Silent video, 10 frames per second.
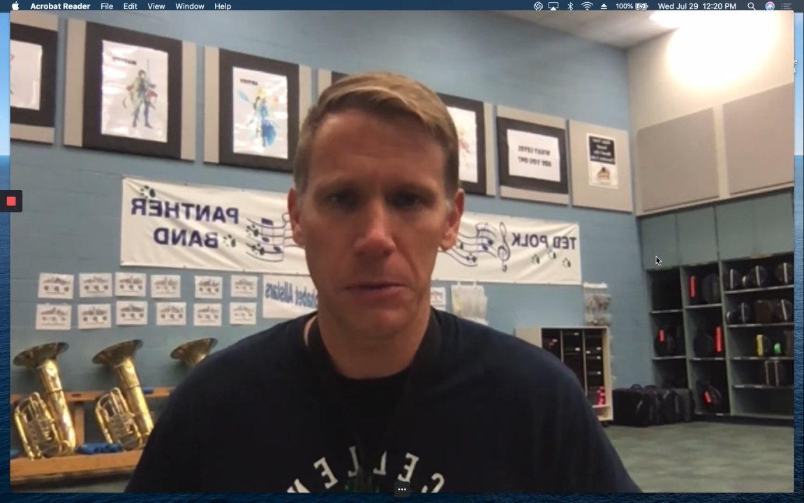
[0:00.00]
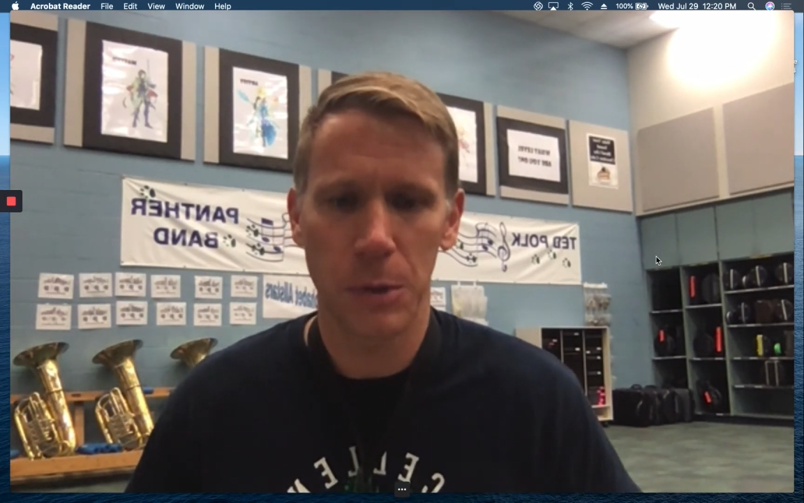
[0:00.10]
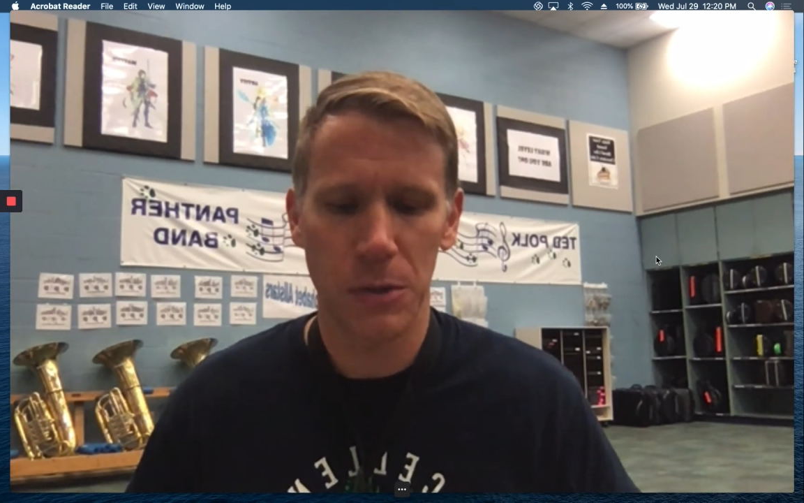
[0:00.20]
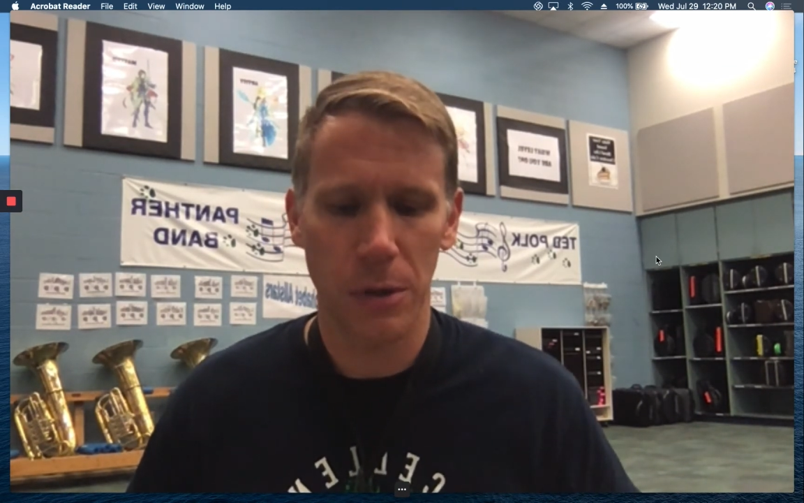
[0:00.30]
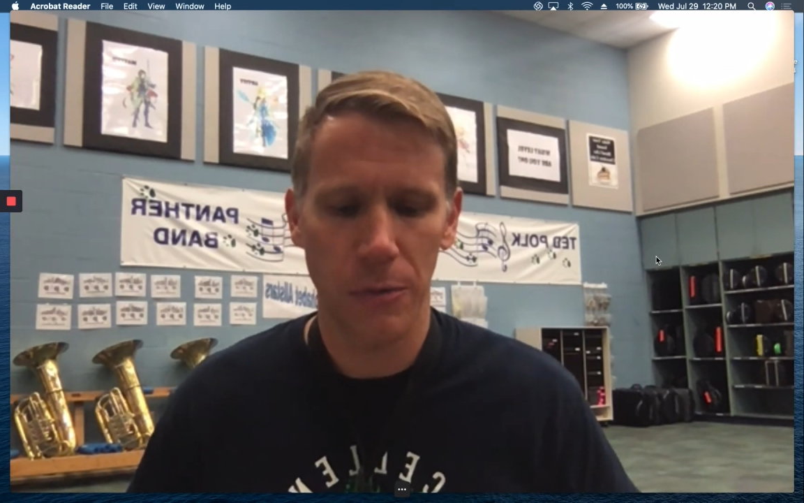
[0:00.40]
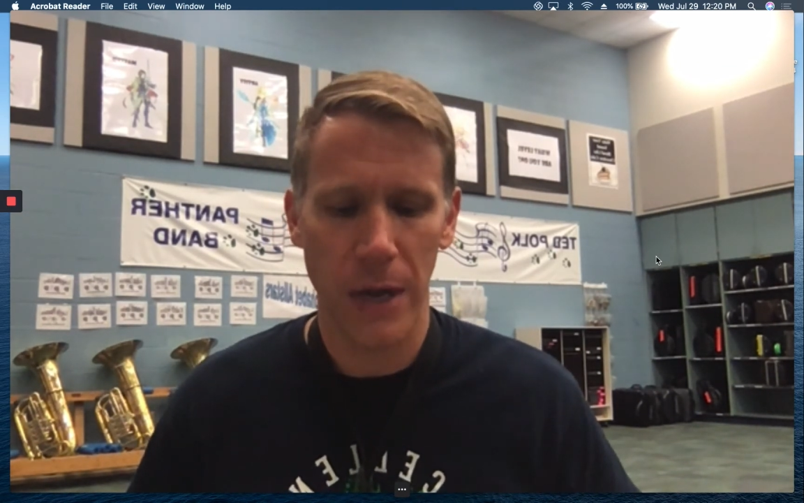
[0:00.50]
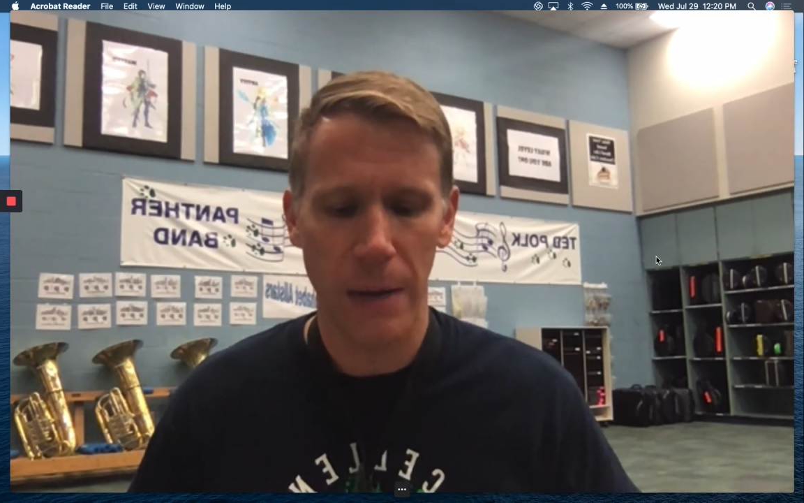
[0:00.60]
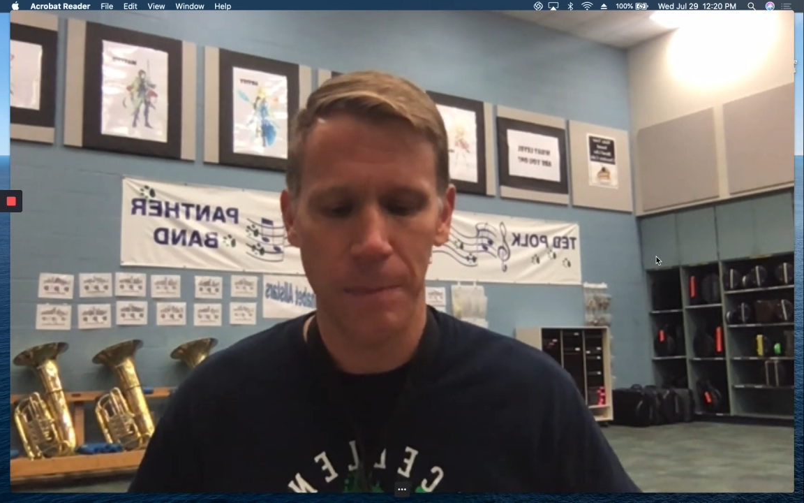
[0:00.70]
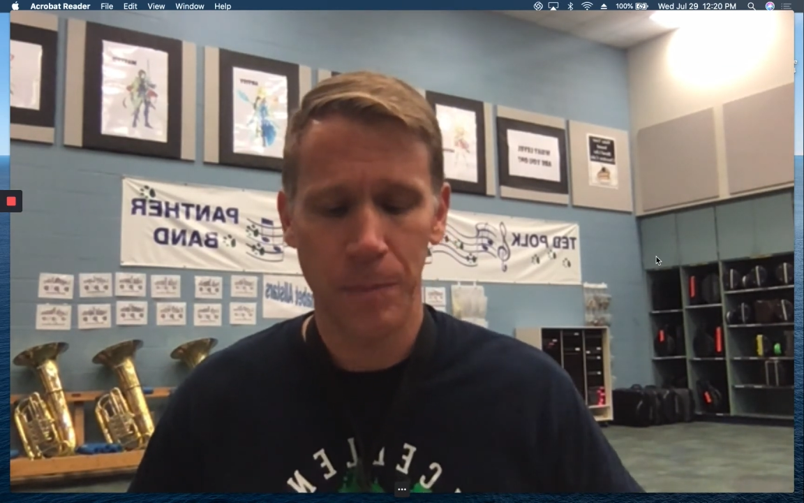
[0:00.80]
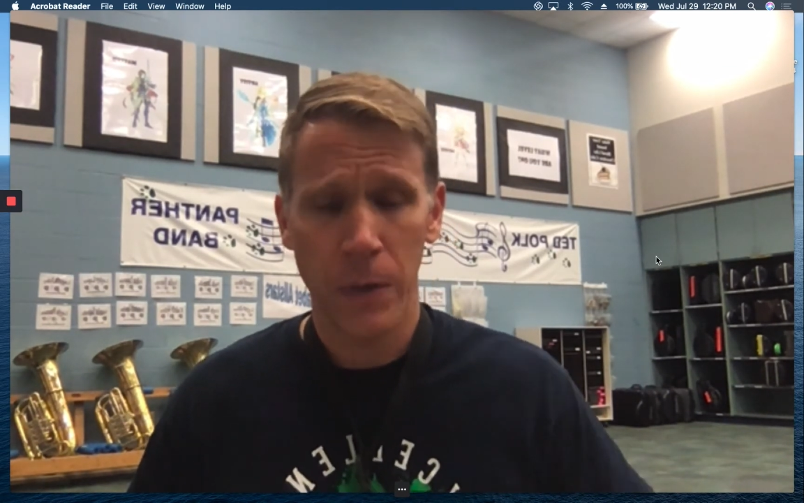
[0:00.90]
wrong with that?
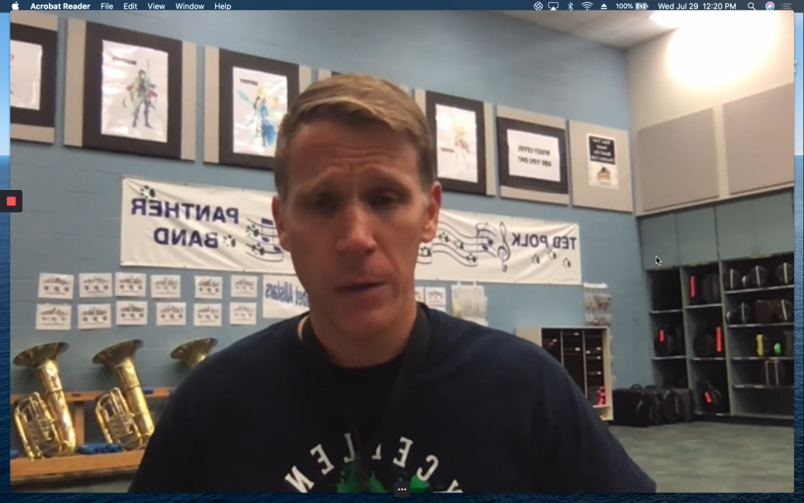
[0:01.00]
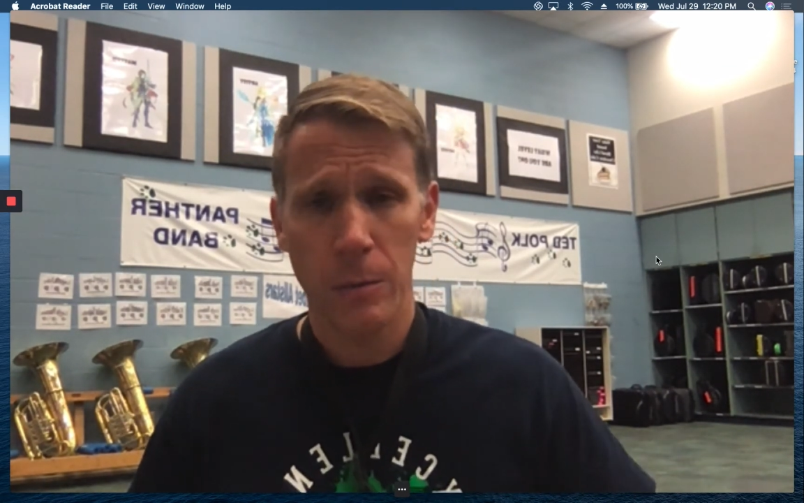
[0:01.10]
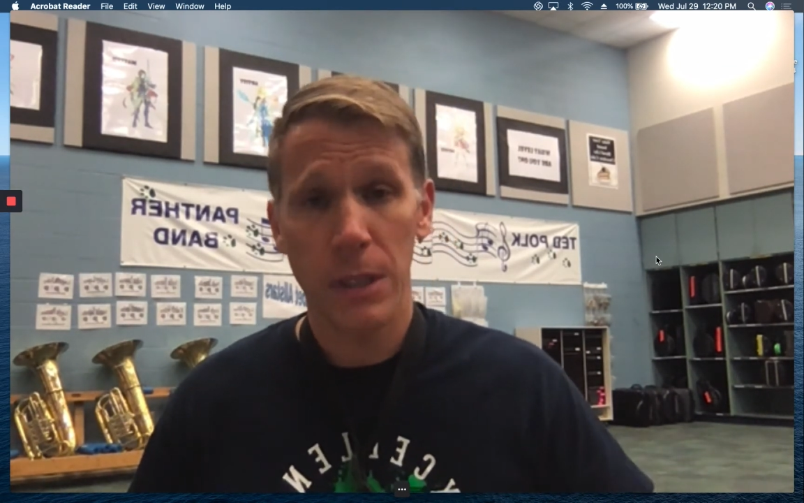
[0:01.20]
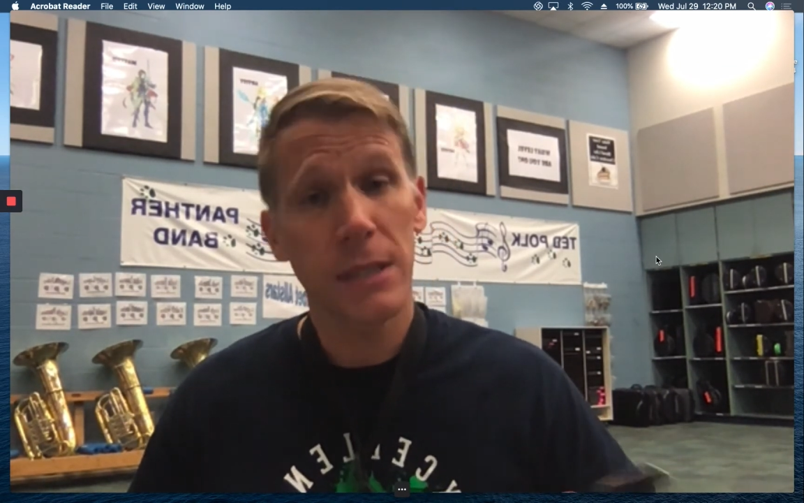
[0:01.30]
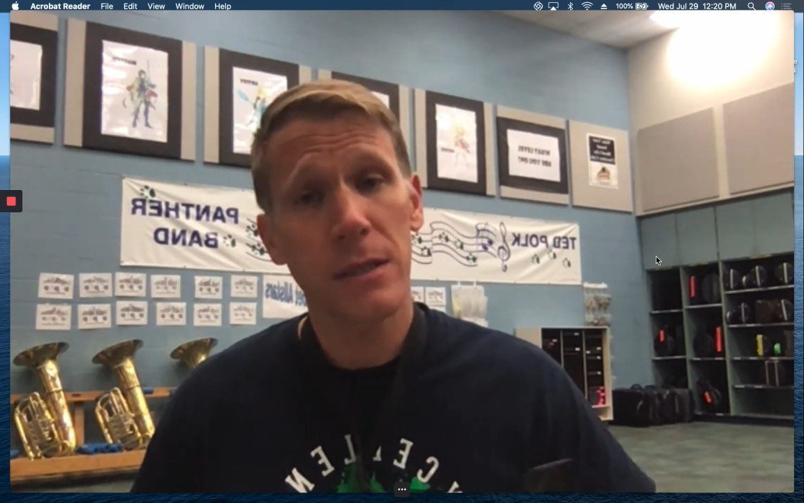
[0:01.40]
Well, listen to the